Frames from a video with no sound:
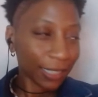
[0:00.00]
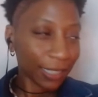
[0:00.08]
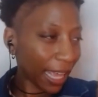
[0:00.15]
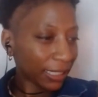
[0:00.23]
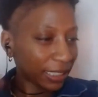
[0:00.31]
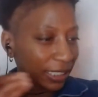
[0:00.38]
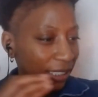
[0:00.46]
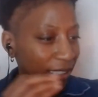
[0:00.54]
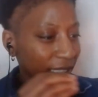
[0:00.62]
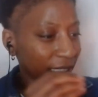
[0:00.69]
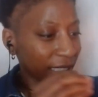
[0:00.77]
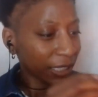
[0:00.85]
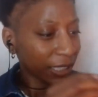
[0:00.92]
Ouch.
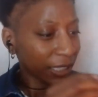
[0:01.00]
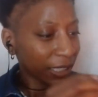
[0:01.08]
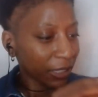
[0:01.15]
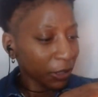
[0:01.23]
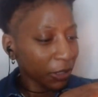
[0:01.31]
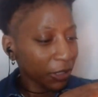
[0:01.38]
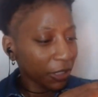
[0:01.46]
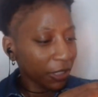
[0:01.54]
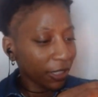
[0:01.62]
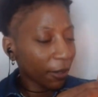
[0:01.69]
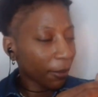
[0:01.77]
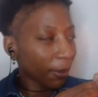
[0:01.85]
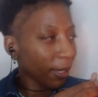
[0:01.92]
Oh my
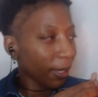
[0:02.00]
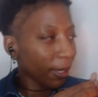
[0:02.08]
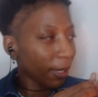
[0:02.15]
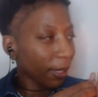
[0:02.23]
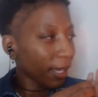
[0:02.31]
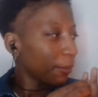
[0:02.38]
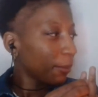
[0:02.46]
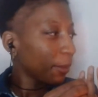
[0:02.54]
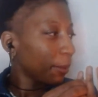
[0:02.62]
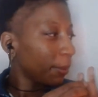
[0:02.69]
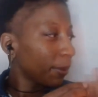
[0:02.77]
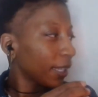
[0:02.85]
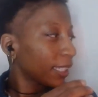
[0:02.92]
God, my plant just
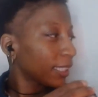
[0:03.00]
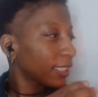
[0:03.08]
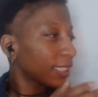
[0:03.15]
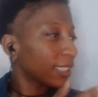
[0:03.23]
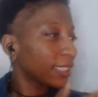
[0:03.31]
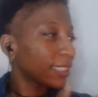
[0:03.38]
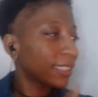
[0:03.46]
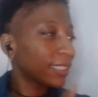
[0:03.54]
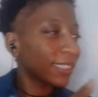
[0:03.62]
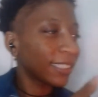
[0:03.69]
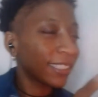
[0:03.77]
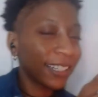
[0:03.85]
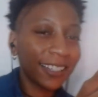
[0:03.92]

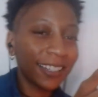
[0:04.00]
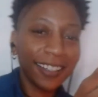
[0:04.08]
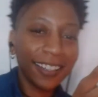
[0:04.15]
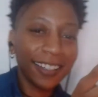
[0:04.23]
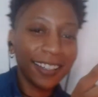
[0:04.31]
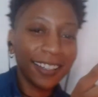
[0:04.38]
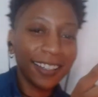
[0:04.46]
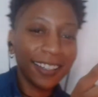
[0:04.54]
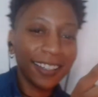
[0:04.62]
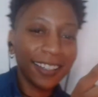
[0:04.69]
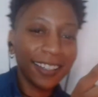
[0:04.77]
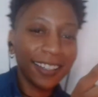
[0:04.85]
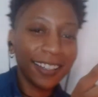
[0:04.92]

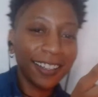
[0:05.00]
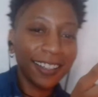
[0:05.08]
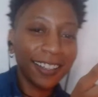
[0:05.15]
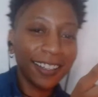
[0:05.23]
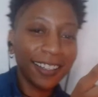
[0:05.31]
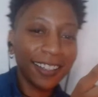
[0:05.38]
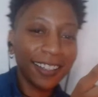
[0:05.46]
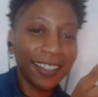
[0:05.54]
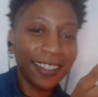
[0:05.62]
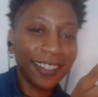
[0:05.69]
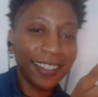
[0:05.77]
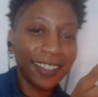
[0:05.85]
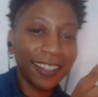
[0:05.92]
stabbed me.
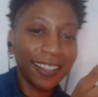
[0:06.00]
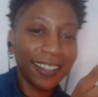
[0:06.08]
Ah.